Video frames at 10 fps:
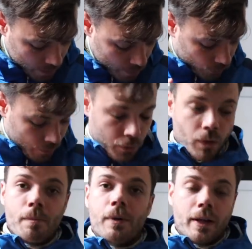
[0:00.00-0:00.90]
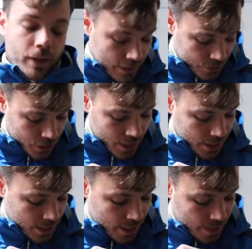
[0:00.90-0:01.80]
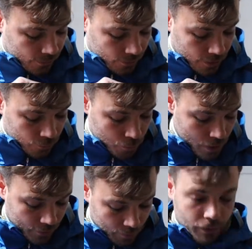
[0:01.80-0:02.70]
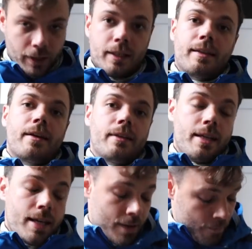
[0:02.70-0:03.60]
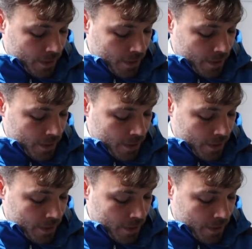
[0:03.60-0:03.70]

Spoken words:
the most important pocket on this jacket is this breast pocket down here.